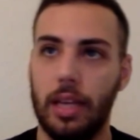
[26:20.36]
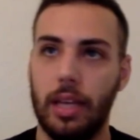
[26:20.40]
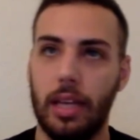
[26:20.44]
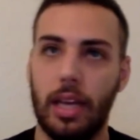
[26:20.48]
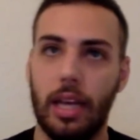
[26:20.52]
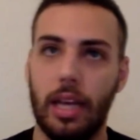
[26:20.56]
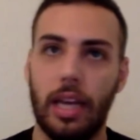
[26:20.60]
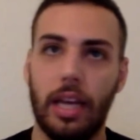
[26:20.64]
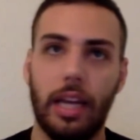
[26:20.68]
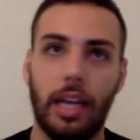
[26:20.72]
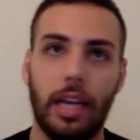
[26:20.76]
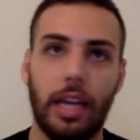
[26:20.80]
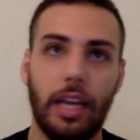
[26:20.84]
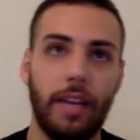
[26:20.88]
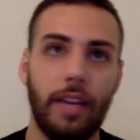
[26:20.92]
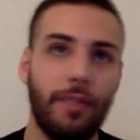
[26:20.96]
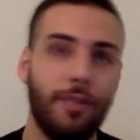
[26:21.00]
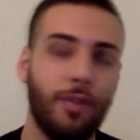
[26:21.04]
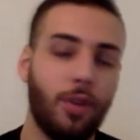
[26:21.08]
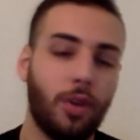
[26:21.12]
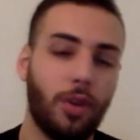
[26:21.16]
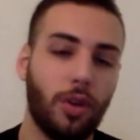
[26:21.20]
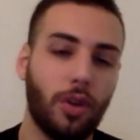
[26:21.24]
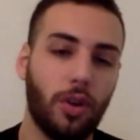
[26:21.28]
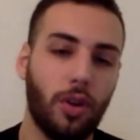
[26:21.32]
and, and if
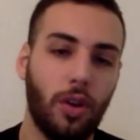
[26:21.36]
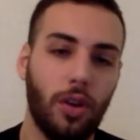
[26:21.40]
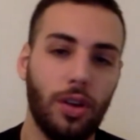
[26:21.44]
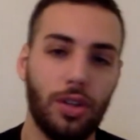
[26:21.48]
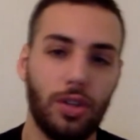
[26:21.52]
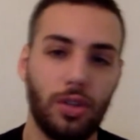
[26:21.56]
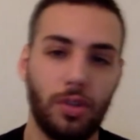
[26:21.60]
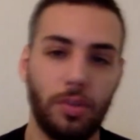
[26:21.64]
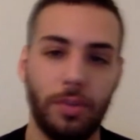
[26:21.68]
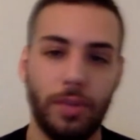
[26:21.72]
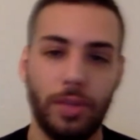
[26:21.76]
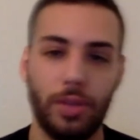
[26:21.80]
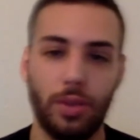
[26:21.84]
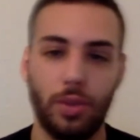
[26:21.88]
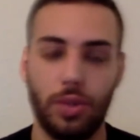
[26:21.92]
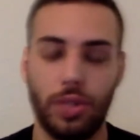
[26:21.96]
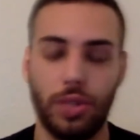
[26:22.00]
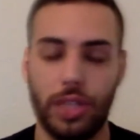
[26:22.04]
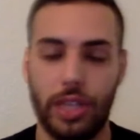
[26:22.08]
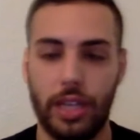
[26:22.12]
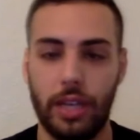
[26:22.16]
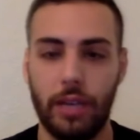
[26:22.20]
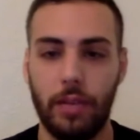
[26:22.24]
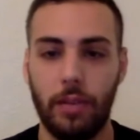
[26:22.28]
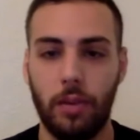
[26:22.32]
your goal is to be
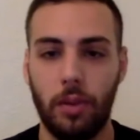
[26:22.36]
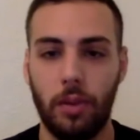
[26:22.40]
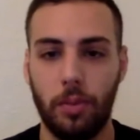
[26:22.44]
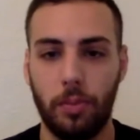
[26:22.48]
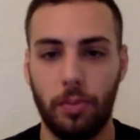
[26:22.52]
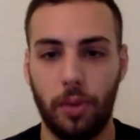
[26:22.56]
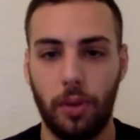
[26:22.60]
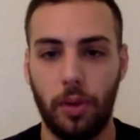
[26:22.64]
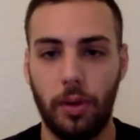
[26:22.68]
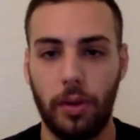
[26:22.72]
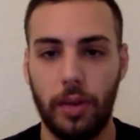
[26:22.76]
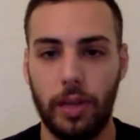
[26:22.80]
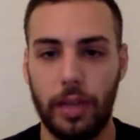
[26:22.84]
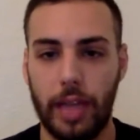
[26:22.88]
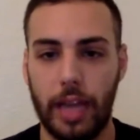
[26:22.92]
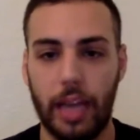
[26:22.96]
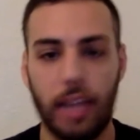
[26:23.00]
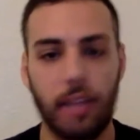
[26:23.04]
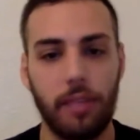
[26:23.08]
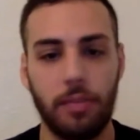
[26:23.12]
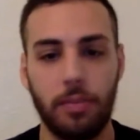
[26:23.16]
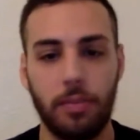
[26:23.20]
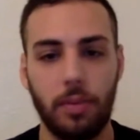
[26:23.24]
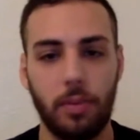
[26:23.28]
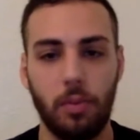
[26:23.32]
sustainable probably
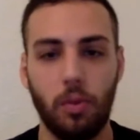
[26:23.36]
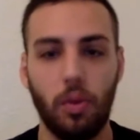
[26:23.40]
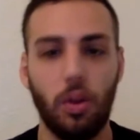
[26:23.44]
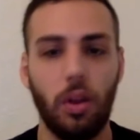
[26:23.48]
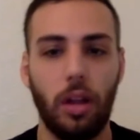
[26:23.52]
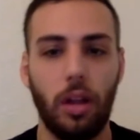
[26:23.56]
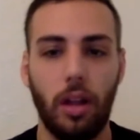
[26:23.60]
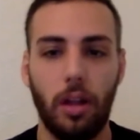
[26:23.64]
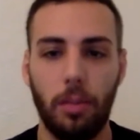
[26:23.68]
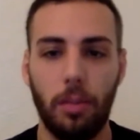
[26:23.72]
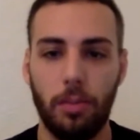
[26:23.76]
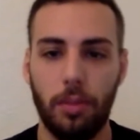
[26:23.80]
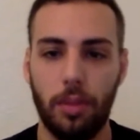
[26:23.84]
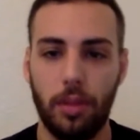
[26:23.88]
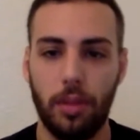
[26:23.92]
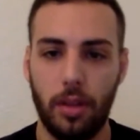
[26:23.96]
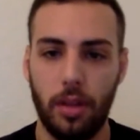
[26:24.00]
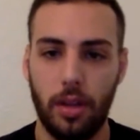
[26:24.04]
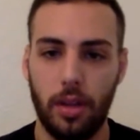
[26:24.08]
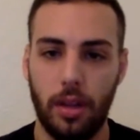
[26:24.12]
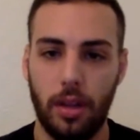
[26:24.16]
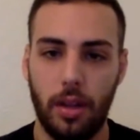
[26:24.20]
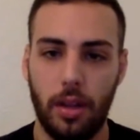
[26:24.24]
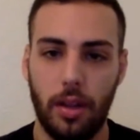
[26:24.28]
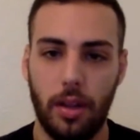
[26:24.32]
that will help
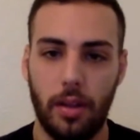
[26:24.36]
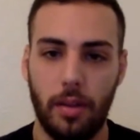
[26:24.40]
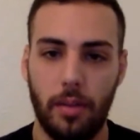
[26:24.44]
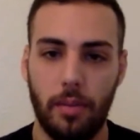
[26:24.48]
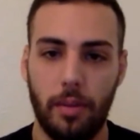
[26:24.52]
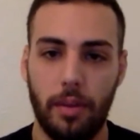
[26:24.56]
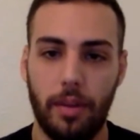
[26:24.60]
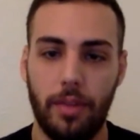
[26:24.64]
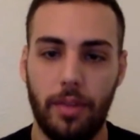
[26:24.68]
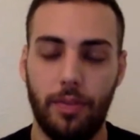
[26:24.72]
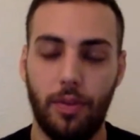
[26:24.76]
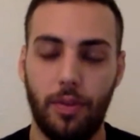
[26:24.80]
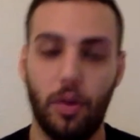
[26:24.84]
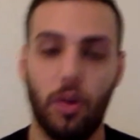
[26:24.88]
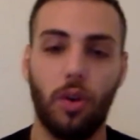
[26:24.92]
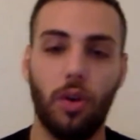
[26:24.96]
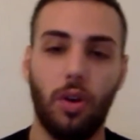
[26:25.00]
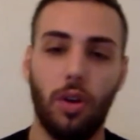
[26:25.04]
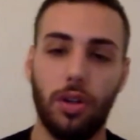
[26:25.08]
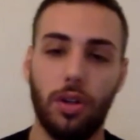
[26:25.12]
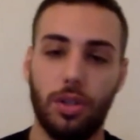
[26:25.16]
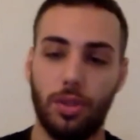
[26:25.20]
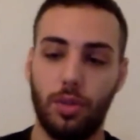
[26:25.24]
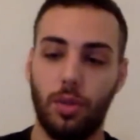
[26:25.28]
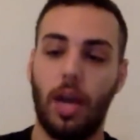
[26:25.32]
but if your
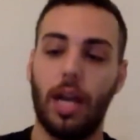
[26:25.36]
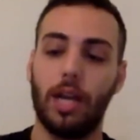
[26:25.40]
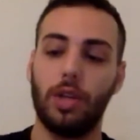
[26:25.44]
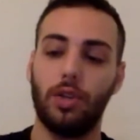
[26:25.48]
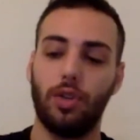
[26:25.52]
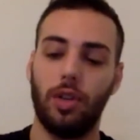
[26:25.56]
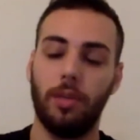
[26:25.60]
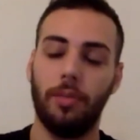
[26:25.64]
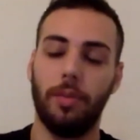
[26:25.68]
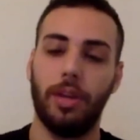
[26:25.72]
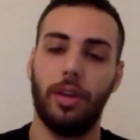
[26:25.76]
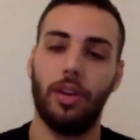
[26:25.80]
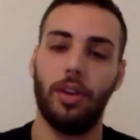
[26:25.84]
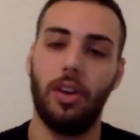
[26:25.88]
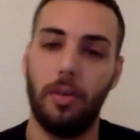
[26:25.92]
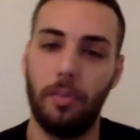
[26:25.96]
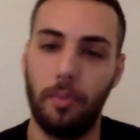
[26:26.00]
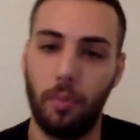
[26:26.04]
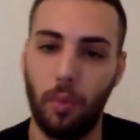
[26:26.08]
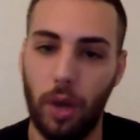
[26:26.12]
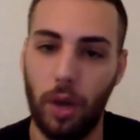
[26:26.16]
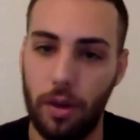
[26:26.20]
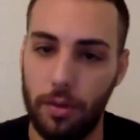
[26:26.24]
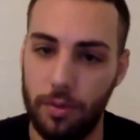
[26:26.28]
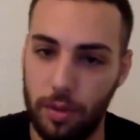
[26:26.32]
goal is to actually become
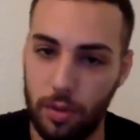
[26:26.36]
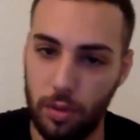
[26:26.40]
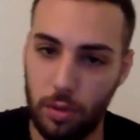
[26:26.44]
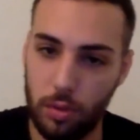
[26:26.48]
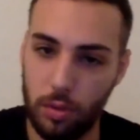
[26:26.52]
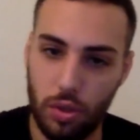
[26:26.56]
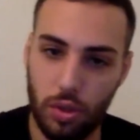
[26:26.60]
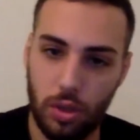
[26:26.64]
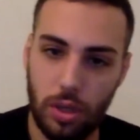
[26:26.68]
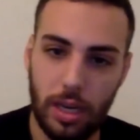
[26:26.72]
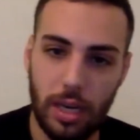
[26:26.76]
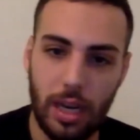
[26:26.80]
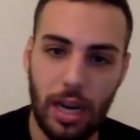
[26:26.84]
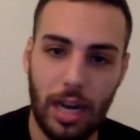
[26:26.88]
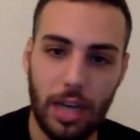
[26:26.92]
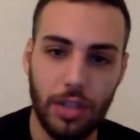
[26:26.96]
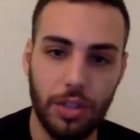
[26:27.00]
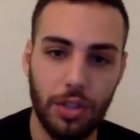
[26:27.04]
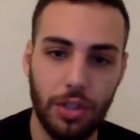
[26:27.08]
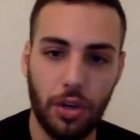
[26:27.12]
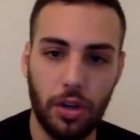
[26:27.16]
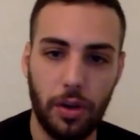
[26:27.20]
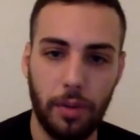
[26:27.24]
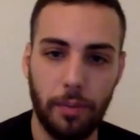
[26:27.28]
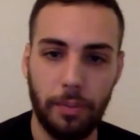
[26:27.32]
one of those
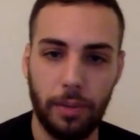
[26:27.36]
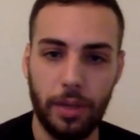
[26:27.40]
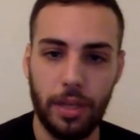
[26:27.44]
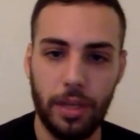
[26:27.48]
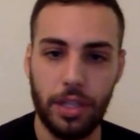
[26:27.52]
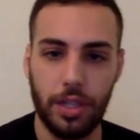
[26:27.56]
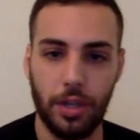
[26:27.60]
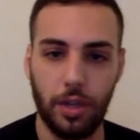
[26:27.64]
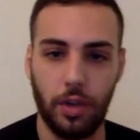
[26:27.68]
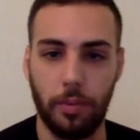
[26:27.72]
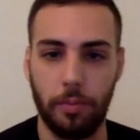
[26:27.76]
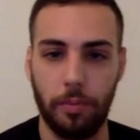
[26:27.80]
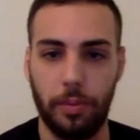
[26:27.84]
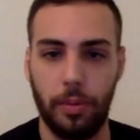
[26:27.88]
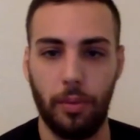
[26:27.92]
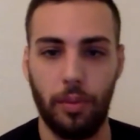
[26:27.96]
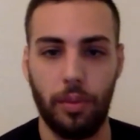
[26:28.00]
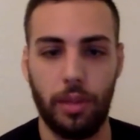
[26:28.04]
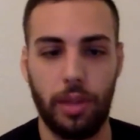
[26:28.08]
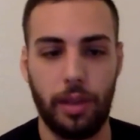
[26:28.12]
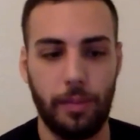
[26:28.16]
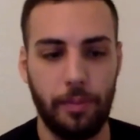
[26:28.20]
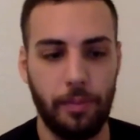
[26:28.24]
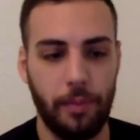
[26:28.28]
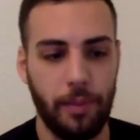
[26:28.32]
larger companies and compete
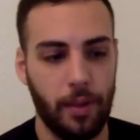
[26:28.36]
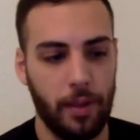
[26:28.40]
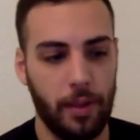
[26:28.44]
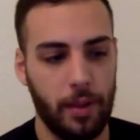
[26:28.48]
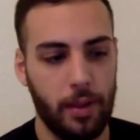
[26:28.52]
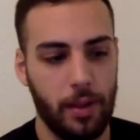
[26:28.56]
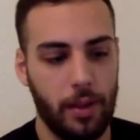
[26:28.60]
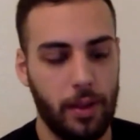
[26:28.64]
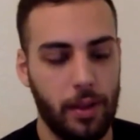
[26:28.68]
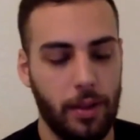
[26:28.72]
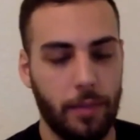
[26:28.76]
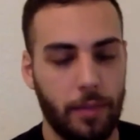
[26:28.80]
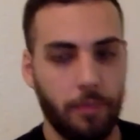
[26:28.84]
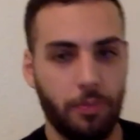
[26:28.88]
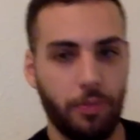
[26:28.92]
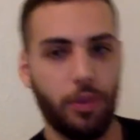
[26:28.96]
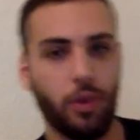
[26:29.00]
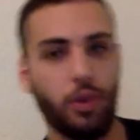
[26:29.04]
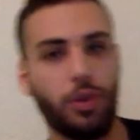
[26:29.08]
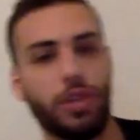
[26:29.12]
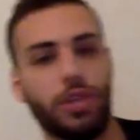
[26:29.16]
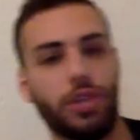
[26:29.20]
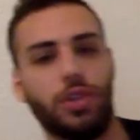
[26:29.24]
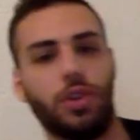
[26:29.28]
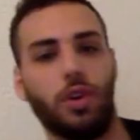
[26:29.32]
with them
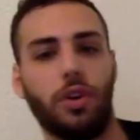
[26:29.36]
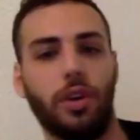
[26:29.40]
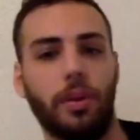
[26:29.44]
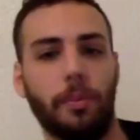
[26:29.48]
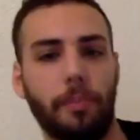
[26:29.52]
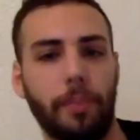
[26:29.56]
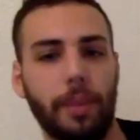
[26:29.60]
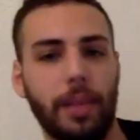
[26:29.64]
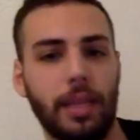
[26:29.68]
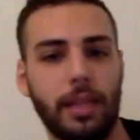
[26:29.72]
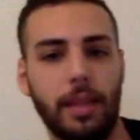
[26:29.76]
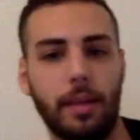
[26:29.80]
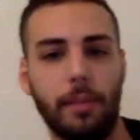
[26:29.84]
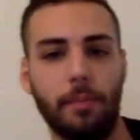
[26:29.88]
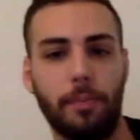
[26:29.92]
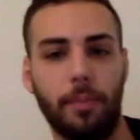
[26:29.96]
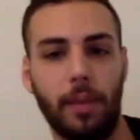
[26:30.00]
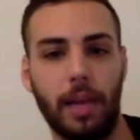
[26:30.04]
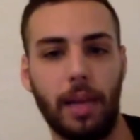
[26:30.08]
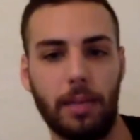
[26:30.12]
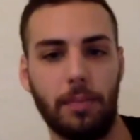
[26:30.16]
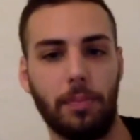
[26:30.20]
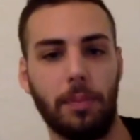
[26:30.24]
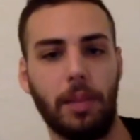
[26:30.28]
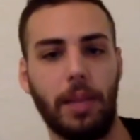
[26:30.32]
you're just not going to beat them
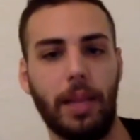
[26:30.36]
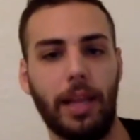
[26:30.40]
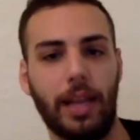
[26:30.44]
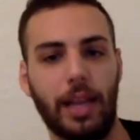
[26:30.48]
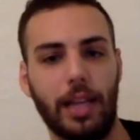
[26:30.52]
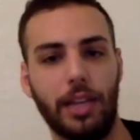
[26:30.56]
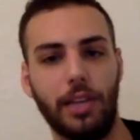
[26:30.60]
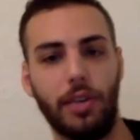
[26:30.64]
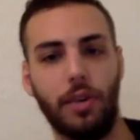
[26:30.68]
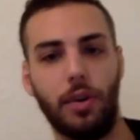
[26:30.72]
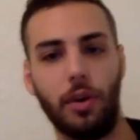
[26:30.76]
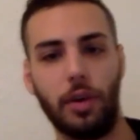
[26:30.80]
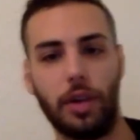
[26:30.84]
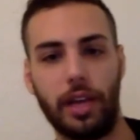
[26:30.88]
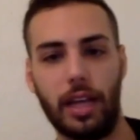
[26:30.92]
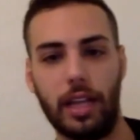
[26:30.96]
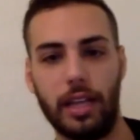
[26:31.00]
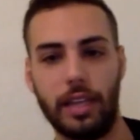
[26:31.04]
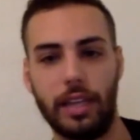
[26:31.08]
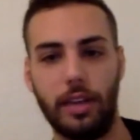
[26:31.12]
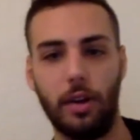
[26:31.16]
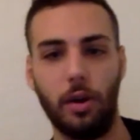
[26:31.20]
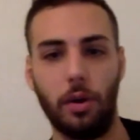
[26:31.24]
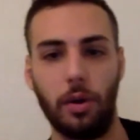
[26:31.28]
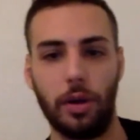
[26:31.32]
at playing at their own
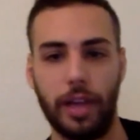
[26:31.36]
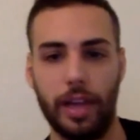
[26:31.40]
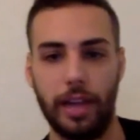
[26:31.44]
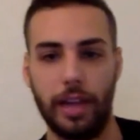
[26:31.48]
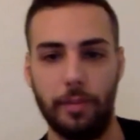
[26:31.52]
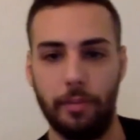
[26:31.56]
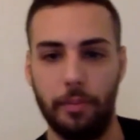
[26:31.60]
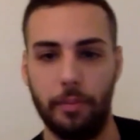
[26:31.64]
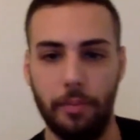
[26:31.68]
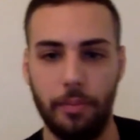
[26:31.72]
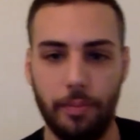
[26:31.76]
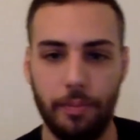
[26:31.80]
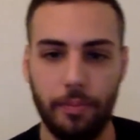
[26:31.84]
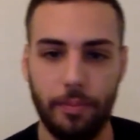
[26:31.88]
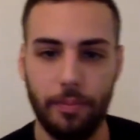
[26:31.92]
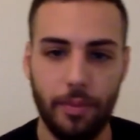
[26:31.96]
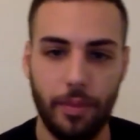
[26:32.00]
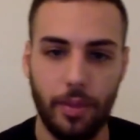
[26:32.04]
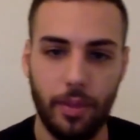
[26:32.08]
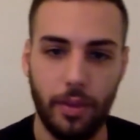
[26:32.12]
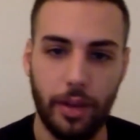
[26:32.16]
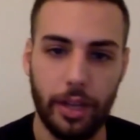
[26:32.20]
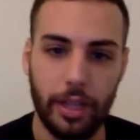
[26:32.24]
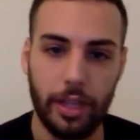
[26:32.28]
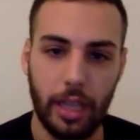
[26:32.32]
their own game
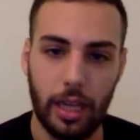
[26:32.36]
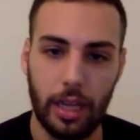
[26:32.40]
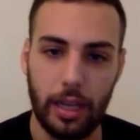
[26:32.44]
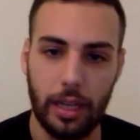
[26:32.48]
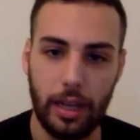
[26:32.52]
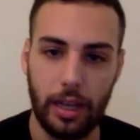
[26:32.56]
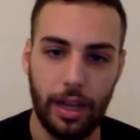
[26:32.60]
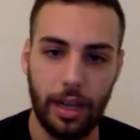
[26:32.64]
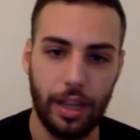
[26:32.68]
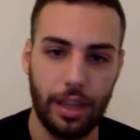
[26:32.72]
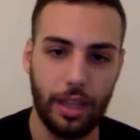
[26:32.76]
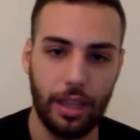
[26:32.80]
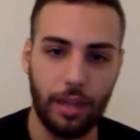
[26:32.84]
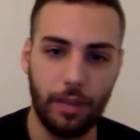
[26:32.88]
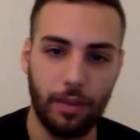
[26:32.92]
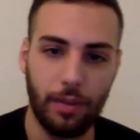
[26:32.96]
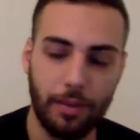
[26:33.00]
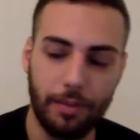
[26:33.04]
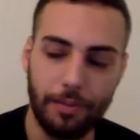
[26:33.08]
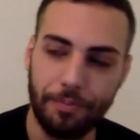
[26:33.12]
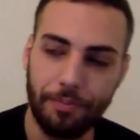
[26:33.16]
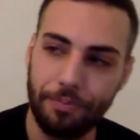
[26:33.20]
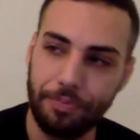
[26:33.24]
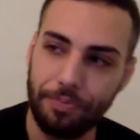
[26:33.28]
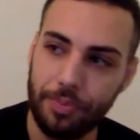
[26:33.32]
right uh, i think
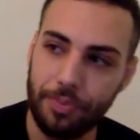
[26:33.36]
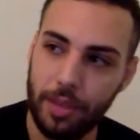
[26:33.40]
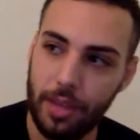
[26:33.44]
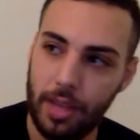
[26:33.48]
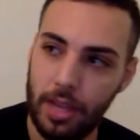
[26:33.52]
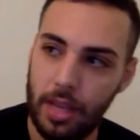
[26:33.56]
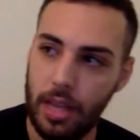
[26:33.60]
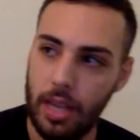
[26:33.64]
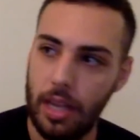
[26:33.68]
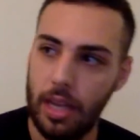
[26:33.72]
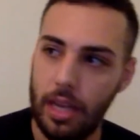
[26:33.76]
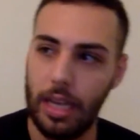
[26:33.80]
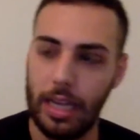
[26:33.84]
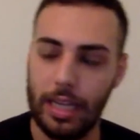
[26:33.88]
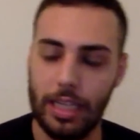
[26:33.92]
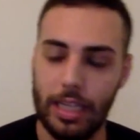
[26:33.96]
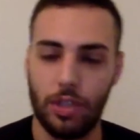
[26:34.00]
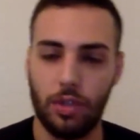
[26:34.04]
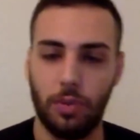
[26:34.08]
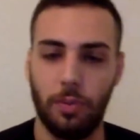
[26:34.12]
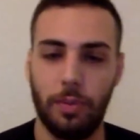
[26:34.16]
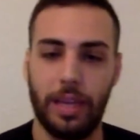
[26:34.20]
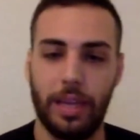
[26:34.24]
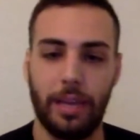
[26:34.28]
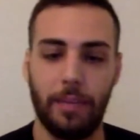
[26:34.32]
like
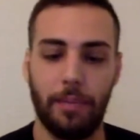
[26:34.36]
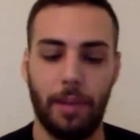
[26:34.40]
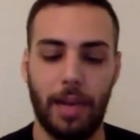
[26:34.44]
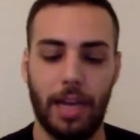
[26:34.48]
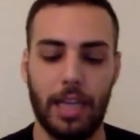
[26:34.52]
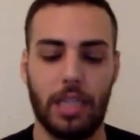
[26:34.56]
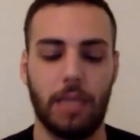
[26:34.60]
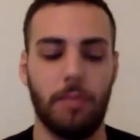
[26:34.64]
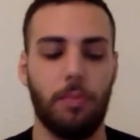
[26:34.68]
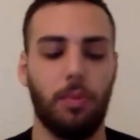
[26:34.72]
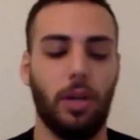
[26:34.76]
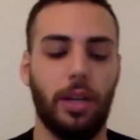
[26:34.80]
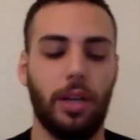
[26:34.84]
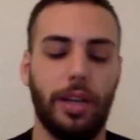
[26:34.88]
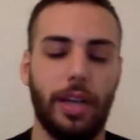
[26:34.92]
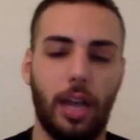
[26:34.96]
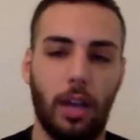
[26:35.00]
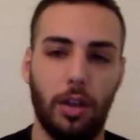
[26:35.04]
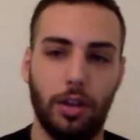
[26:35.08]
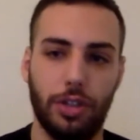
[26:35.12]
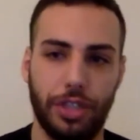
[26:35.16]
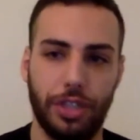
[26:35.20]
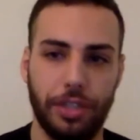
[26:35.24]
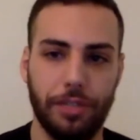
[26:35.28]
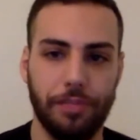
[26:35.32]
just to make a basketball
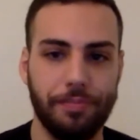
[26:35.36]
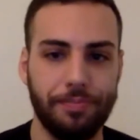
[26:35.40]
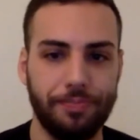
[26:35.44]
analogy